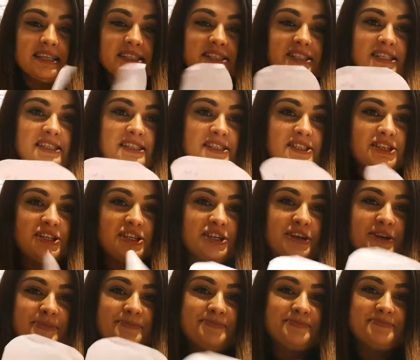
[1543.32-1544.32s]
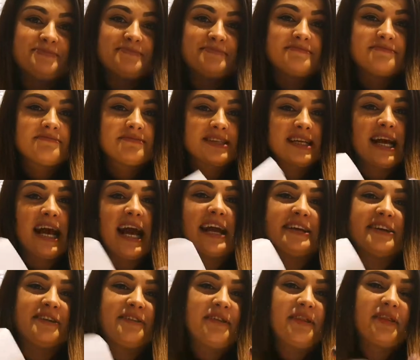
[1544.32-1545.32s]
It's just, you know,
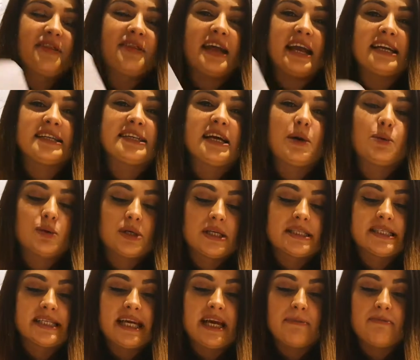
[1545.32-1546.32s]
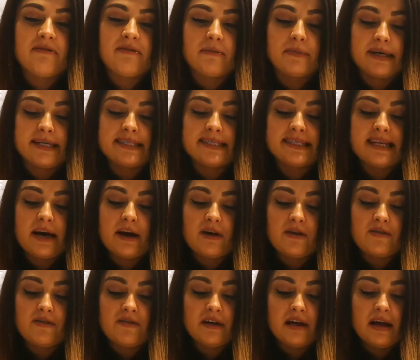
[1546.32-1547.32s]
kind of thing that I wanted to keep for
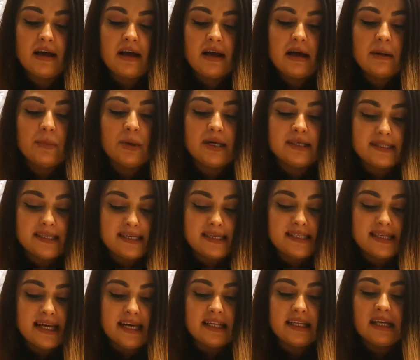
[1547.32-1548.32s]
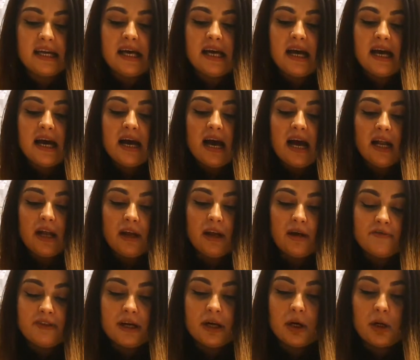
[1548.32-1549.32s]
myself. But as I said, I
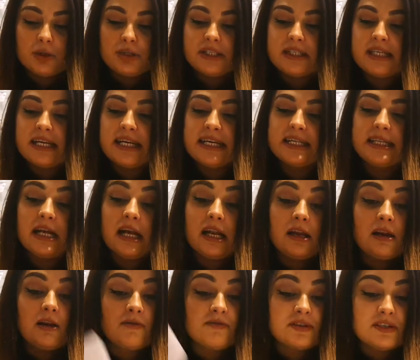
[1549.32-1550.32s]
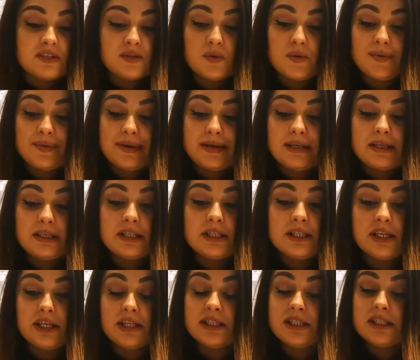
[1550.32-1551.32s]
love the content. I love this woman.
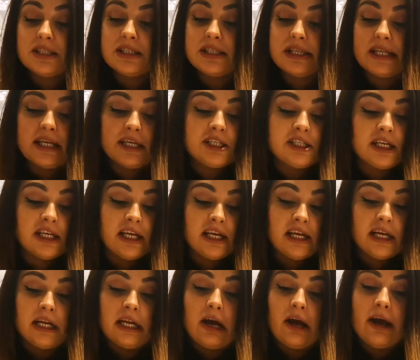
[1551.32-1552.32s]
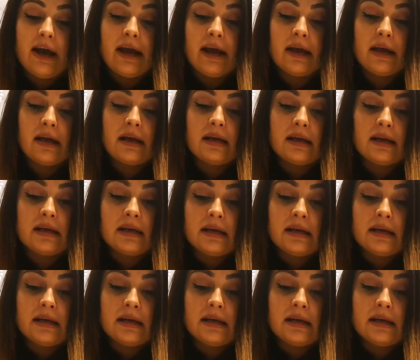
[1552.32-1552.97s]
She just literally, like,